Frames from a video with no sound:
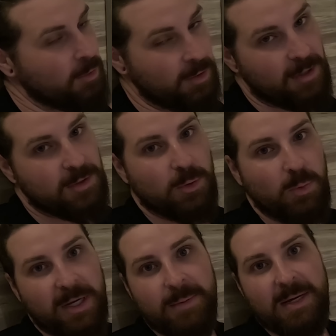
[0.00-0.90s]
Who knows who
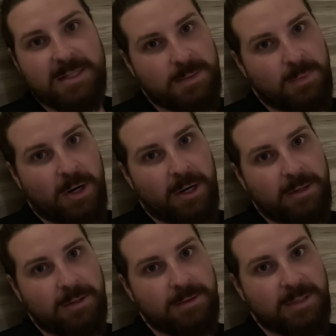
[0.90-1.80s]
we're going to meet tomorrow
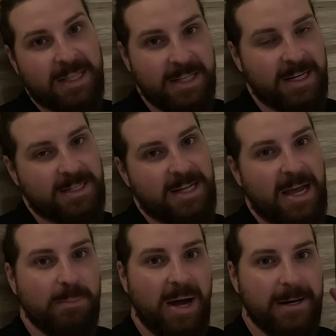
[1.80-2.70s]
and the next
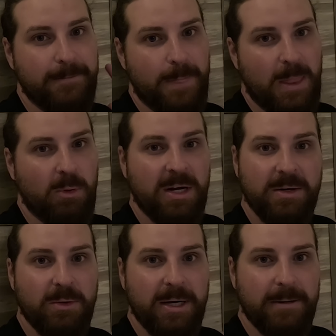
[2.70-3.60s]
day? But we're going
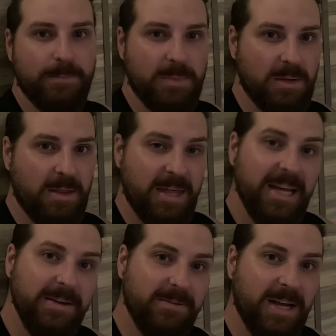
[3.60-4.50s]
to do it.
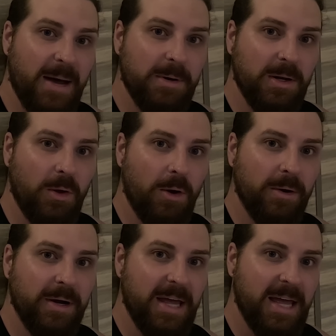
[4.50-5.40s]
Thank you for coming
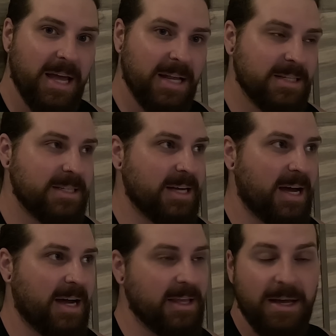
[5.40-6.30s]
along. And
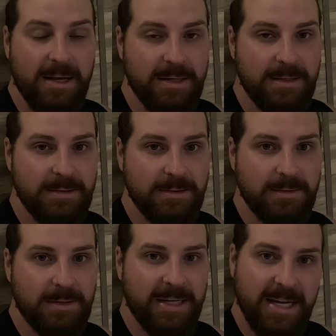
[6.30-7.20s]
uh, yeah,
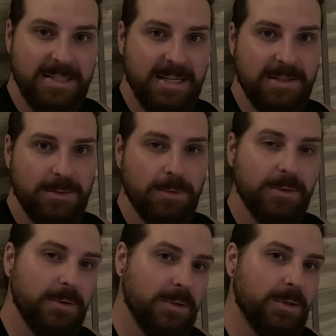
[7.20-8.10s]
I guess that's all.
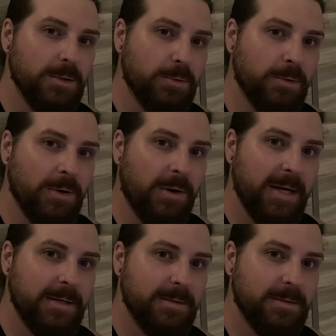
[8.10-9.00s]
Good
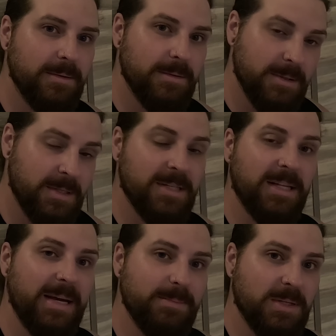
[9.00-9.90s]
night.
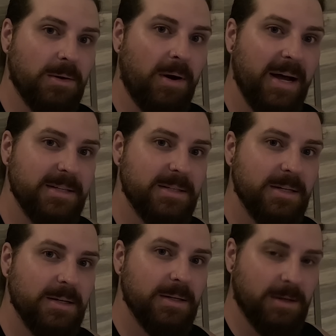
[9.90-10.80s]
Sleep tight.
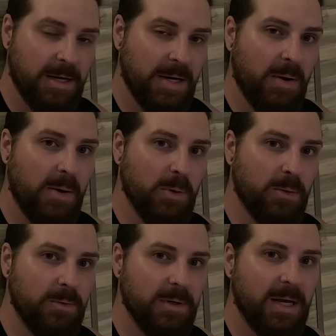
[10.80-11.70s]
I know I
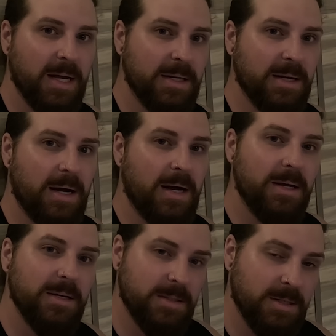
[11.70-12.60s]
will. And uh,
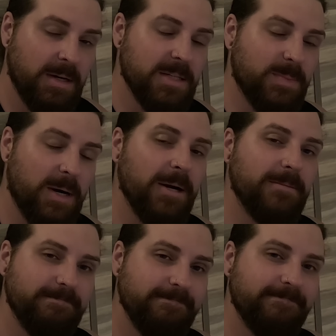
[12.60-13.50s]
see you guys tomorrow.